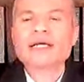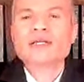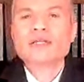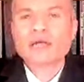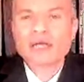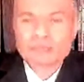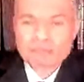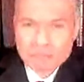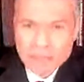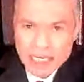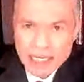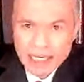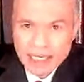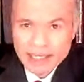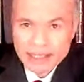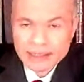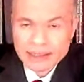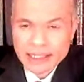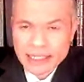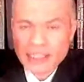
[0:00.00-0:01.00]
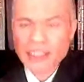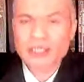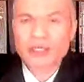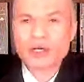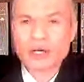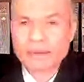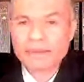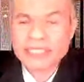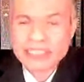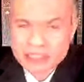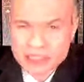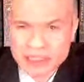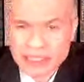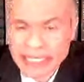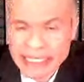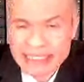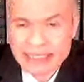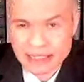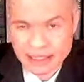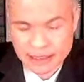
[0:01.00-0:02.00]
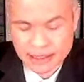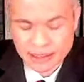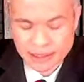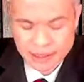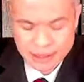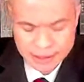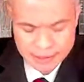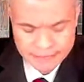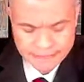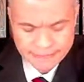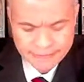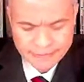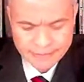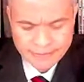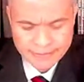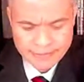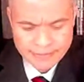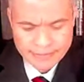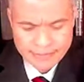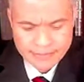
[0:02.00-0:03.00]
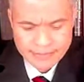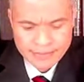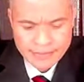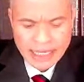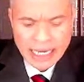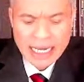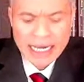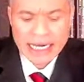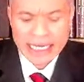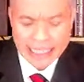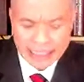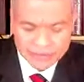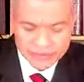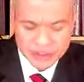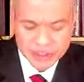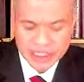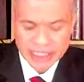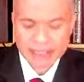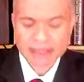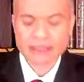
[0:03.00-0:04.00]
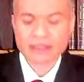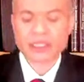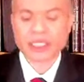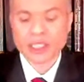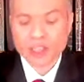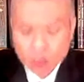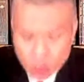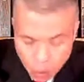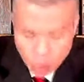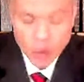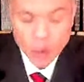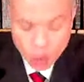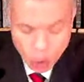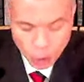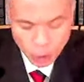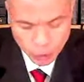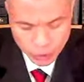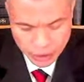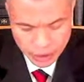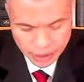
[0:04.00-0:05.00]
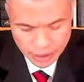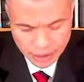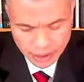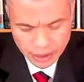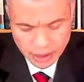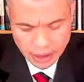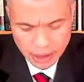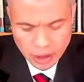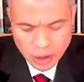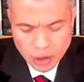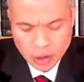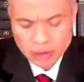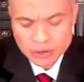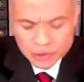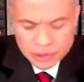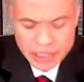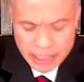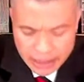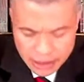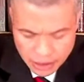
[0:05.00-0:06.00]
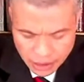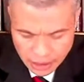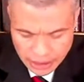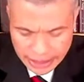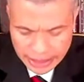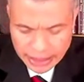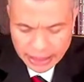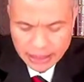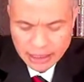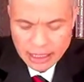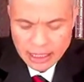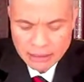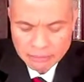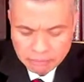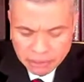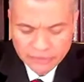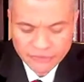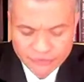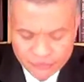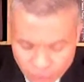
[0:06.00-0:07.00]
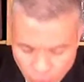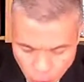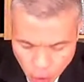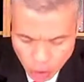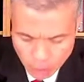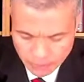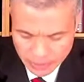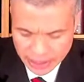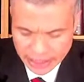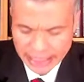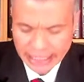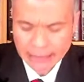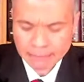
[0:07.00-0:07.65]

not my economic status. I have set the Lord continually before me,